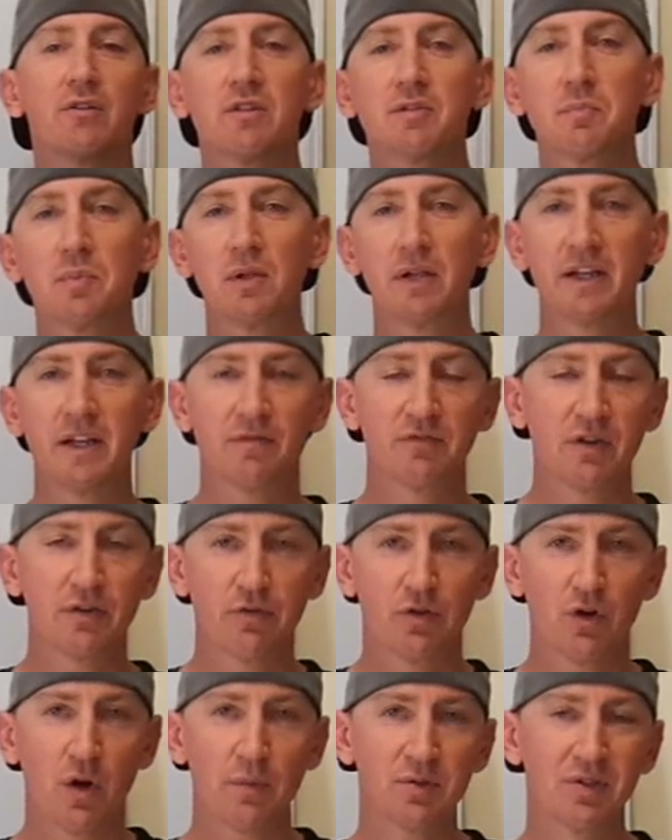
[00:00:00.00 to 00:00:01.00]
is plenty of
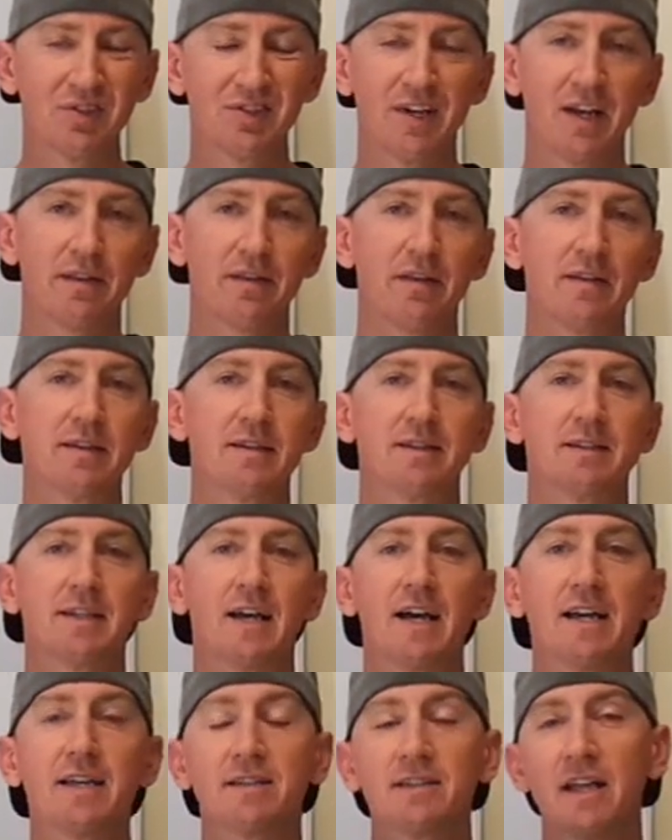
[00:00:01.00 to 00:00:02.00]
different options out there these
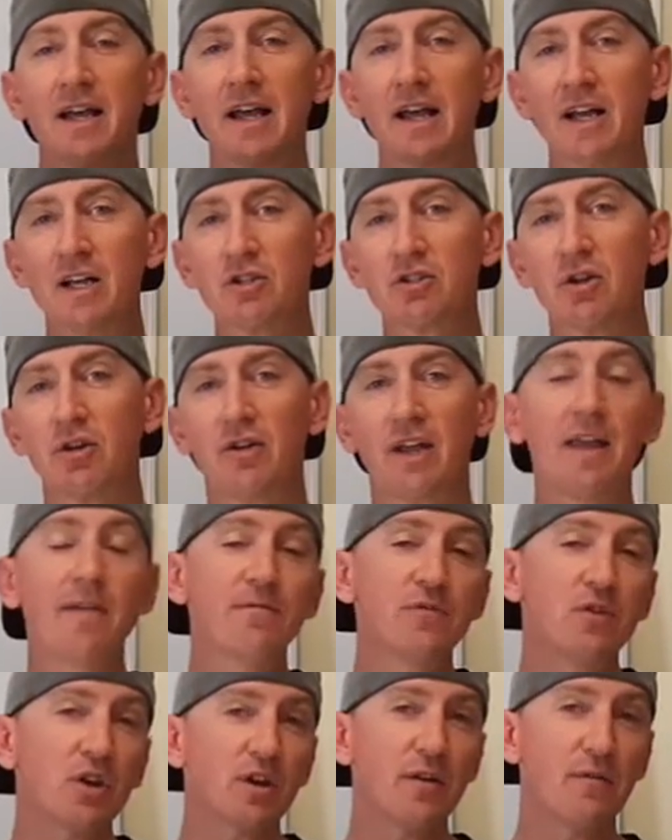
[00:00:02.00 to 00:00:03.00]
days. So
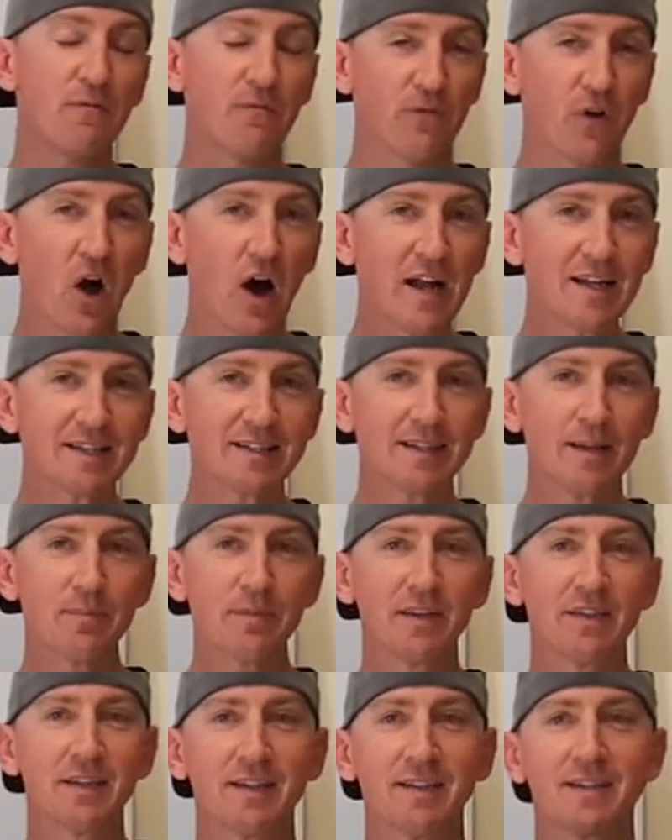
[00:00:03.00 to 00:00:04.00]
if you can find
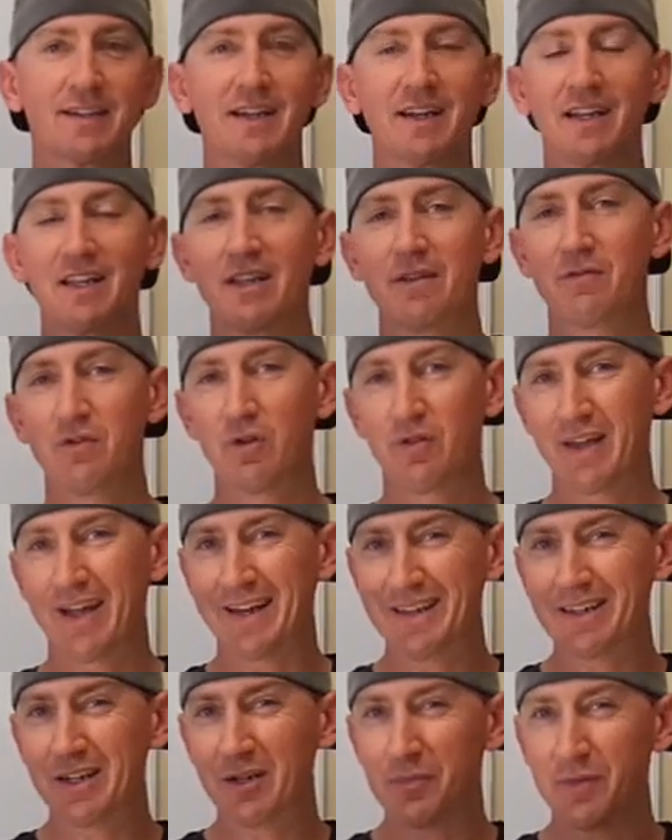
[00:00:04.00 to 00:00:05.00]
something that is going to give you
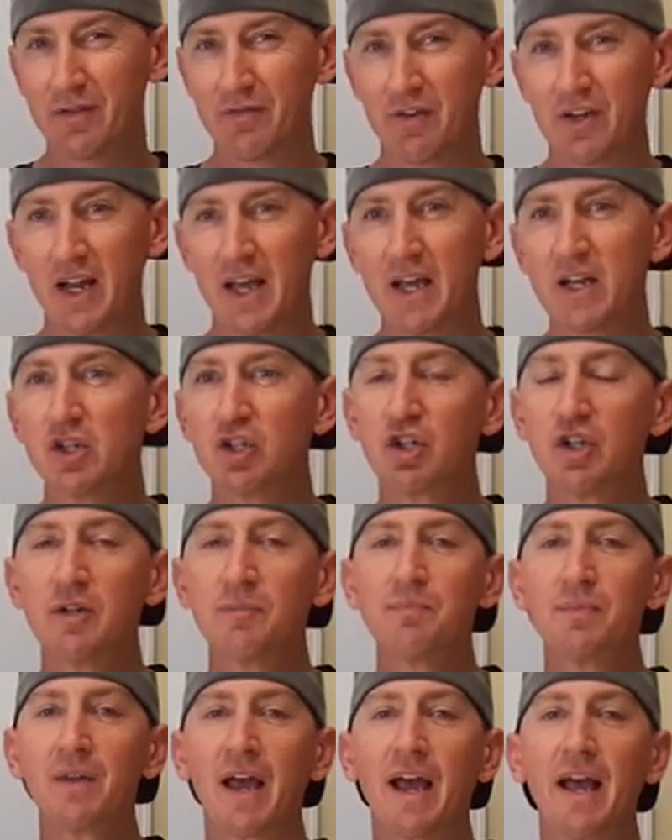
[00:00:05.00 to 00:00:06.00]
that little bit of an edge
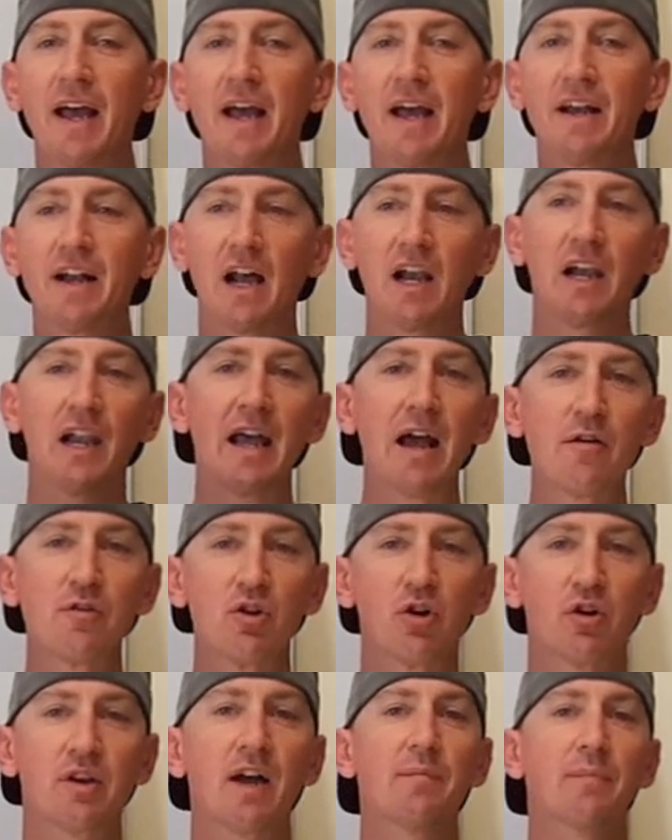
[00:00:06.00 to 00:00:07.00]
and allow
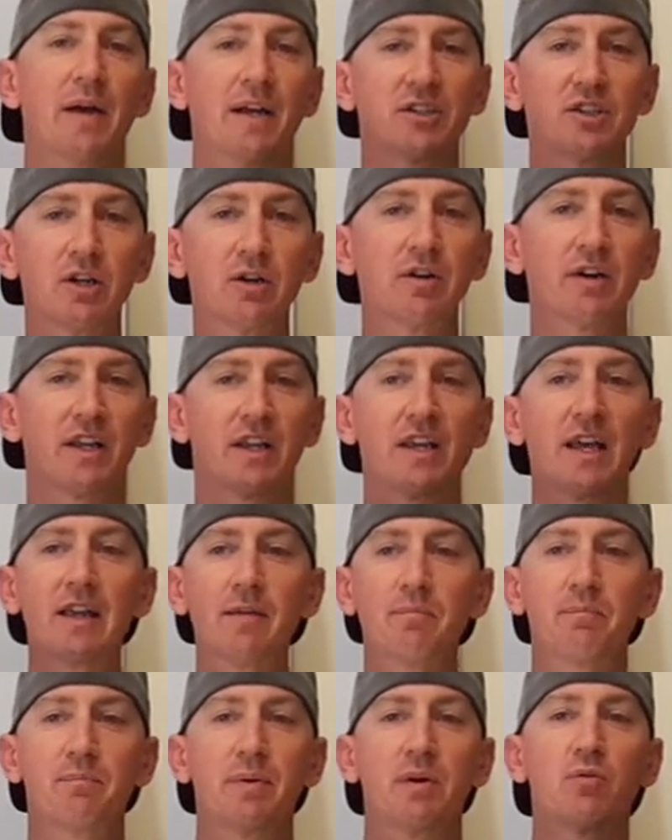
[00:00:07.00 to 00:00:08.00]
your gut bacteria to
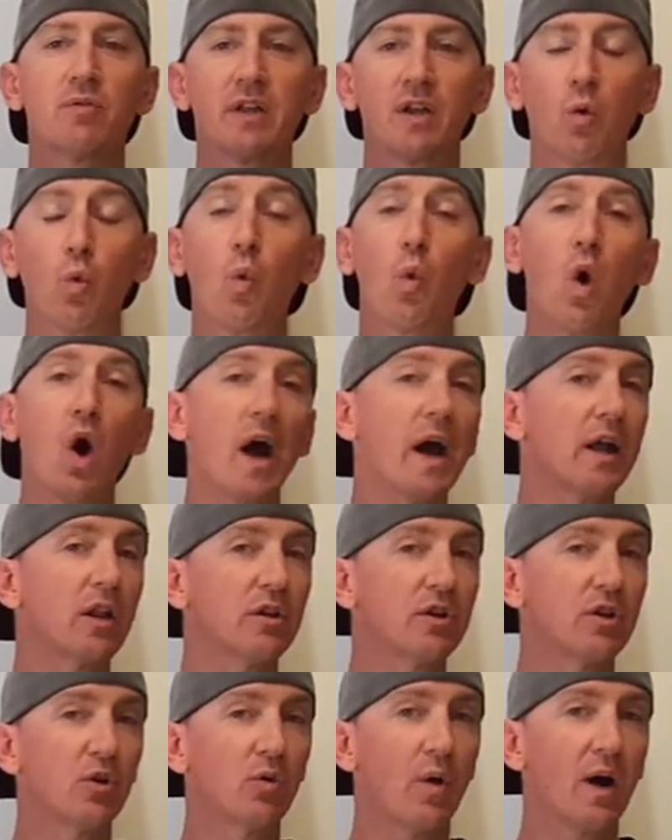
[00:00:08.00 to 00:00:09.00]
keep building while
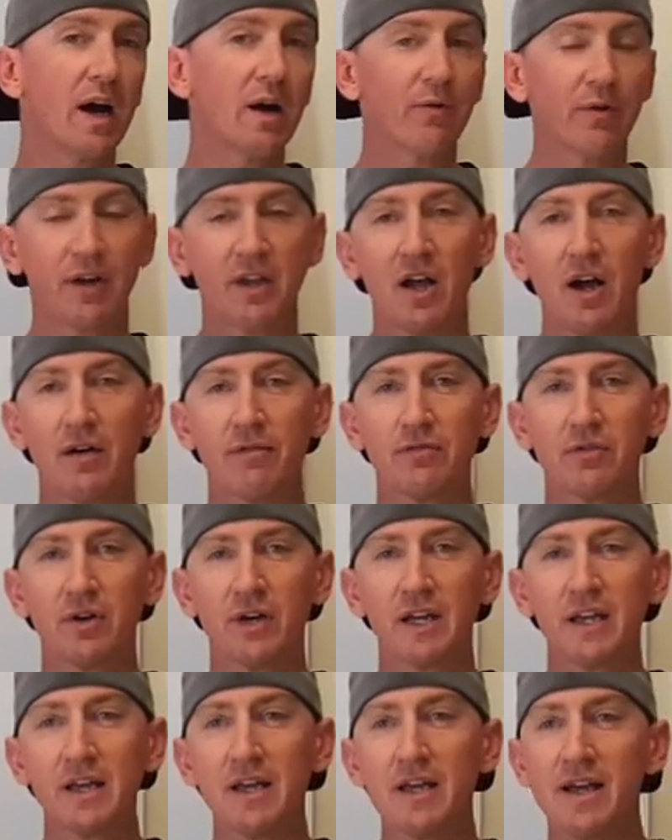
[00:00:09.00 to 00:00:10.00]
you are
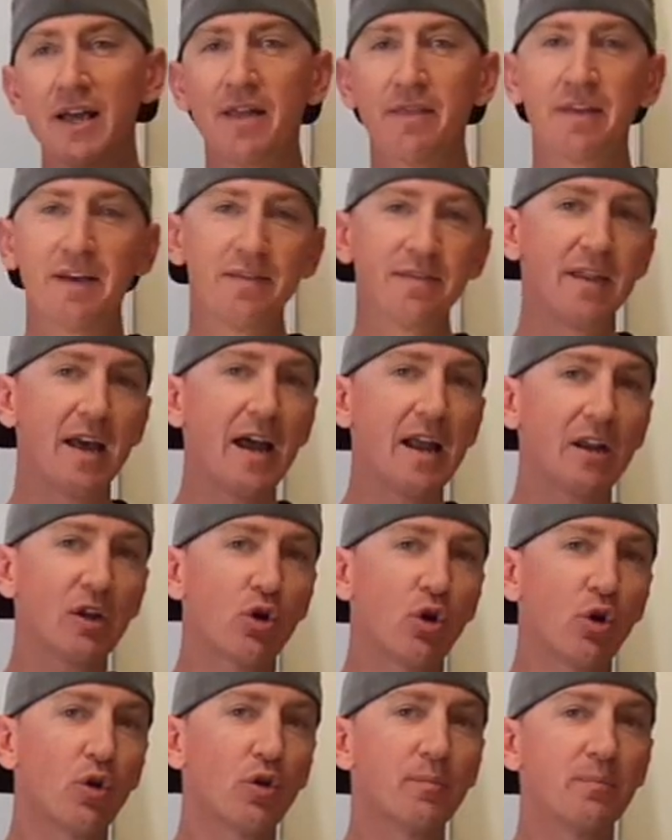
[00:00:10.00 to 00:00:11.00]
recovering, then that
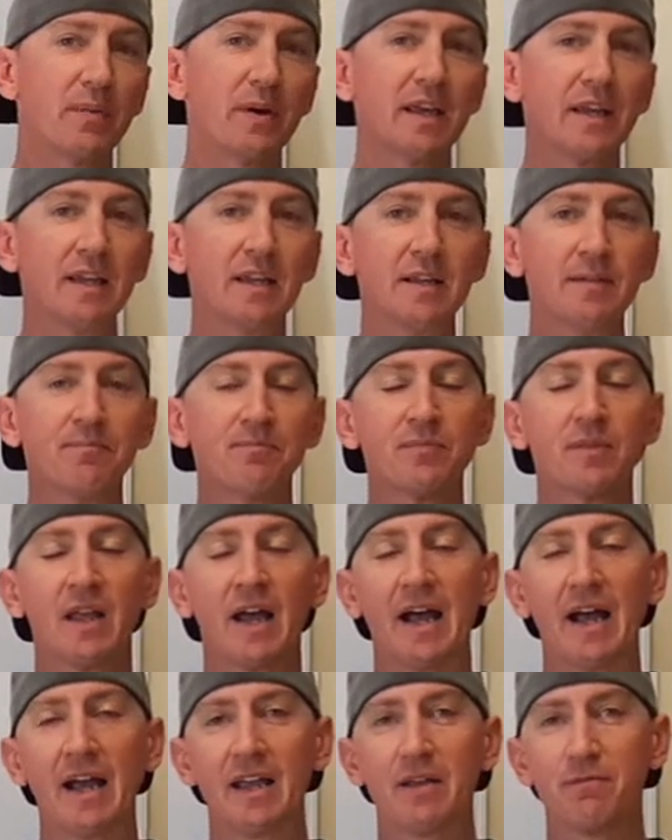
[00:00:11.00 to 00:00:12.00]
could be
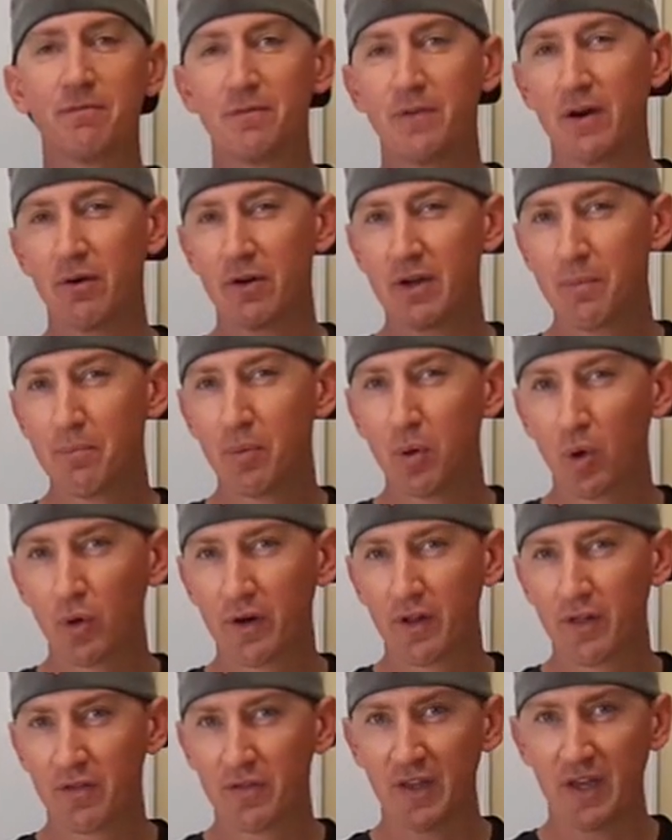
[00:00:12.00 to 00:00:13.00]
a very
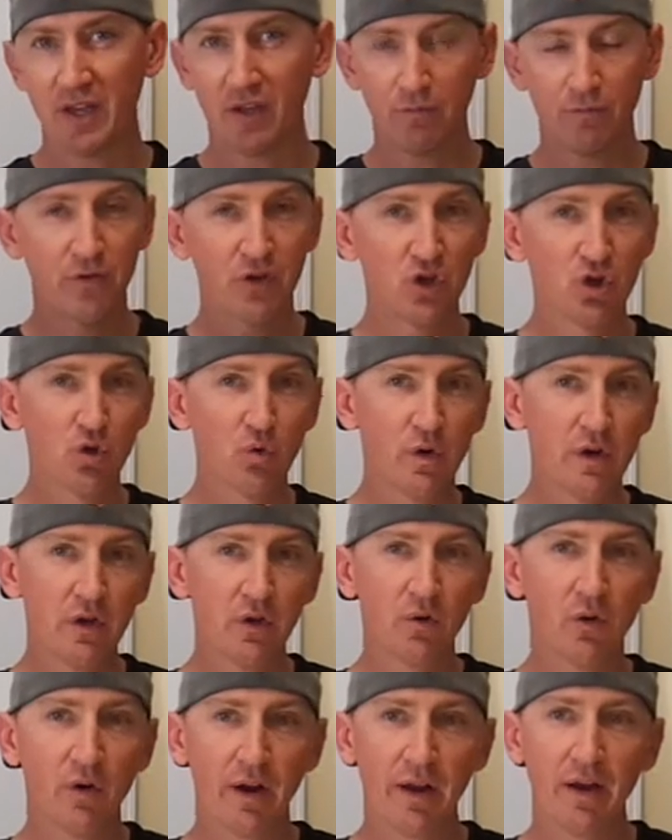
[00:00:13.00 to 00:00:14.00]
important thing for you and
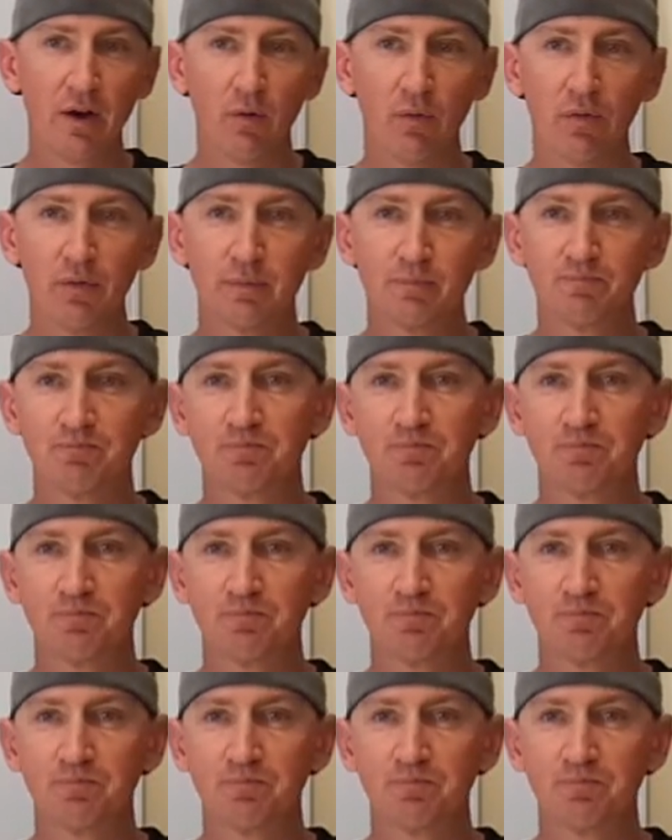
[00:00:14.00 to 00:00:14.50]
your health.